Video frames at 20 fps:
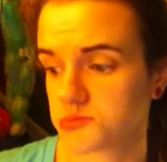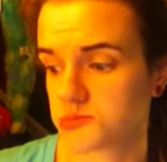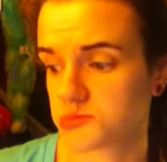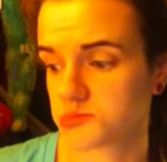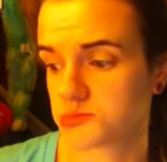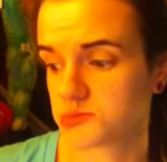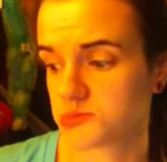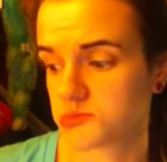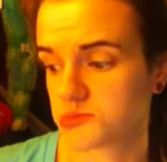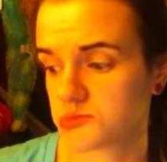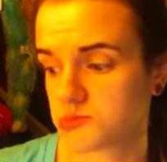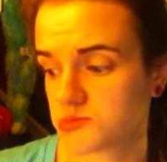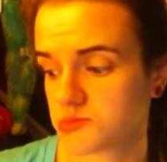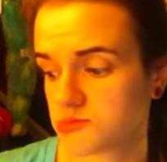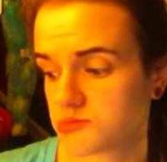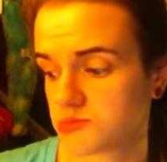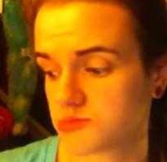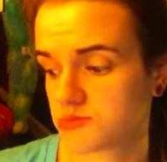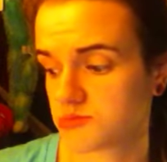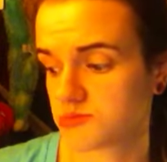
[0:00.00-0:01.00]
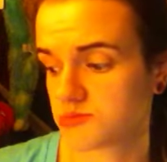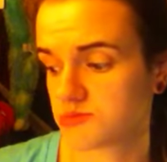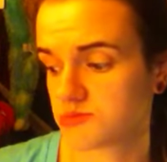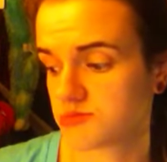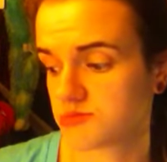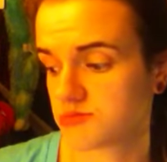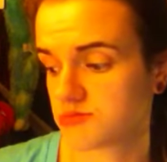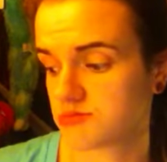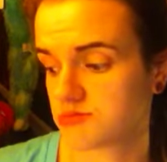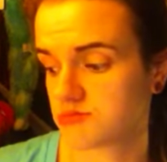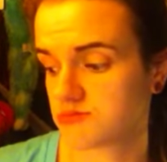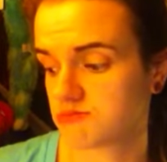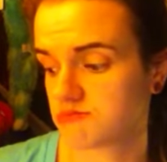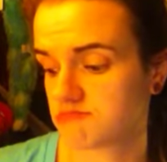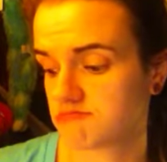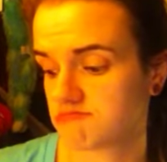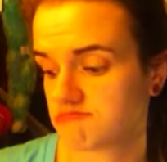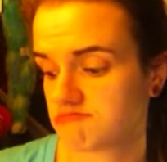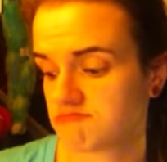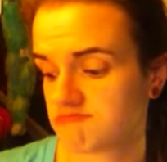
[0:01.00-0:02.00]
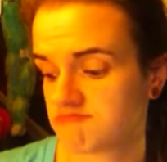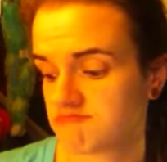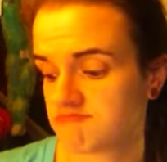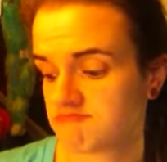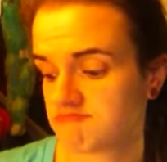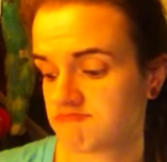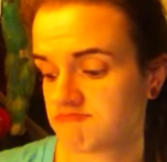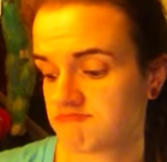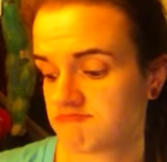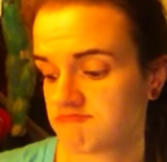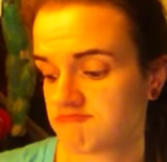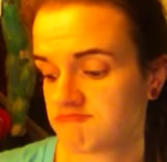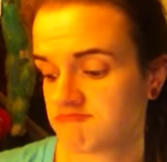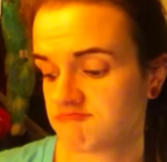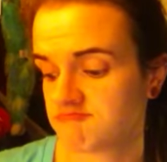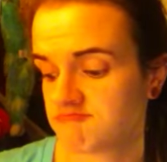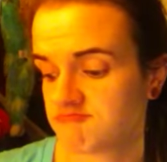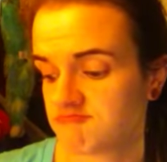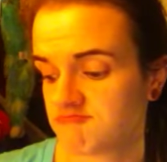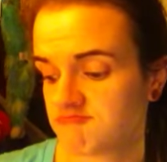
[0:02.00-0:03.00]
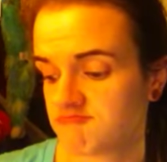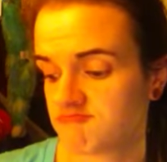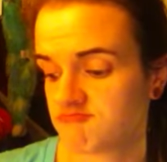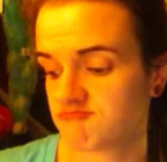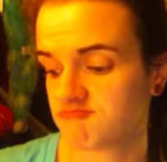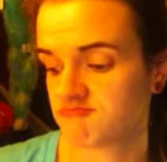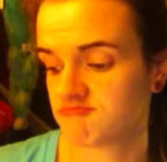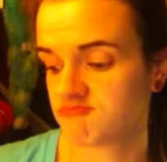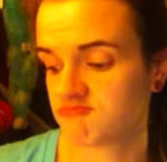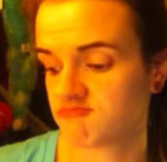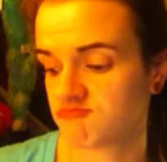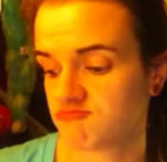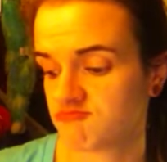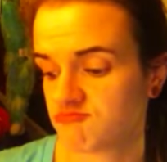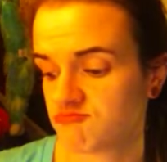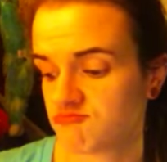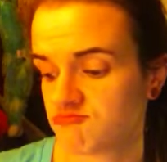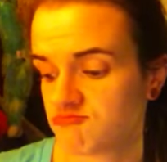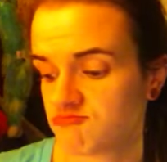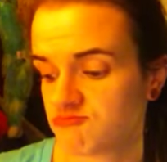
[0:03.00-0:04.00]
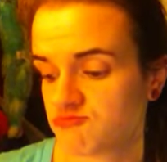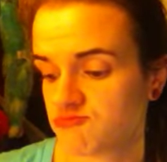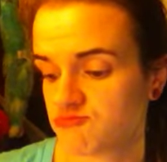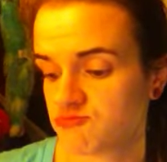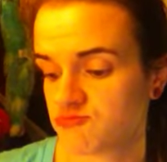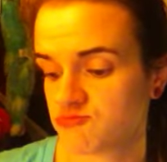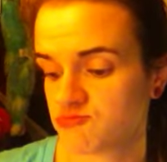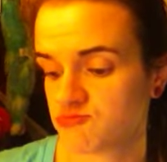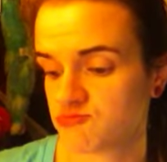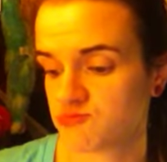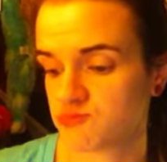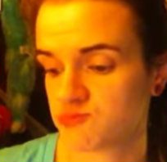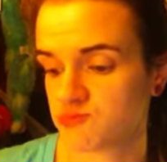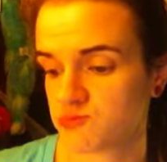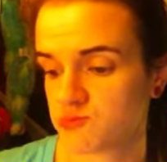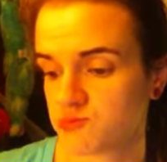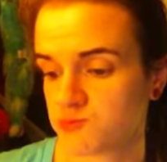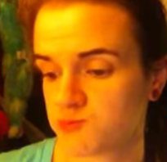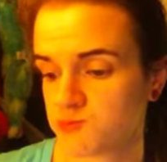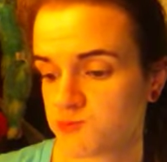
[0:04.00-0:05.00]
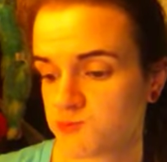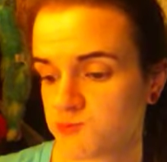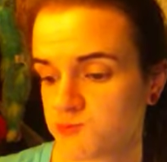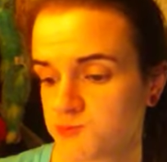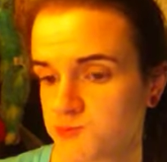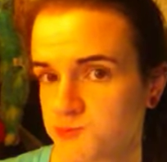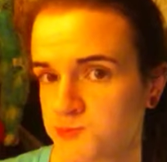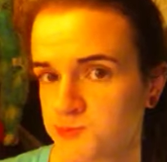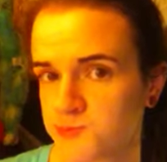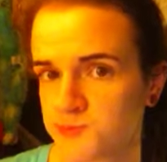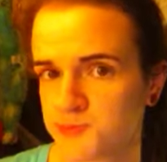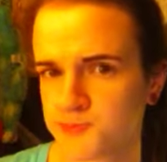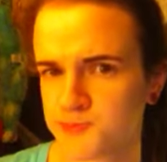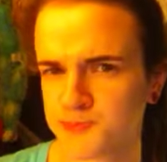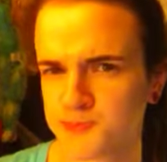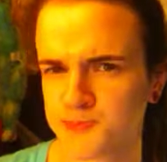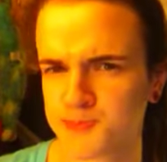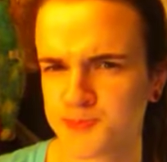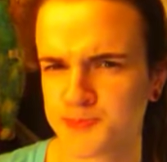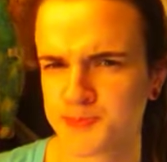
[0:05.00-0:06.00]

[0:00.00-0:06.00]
Nothing is said.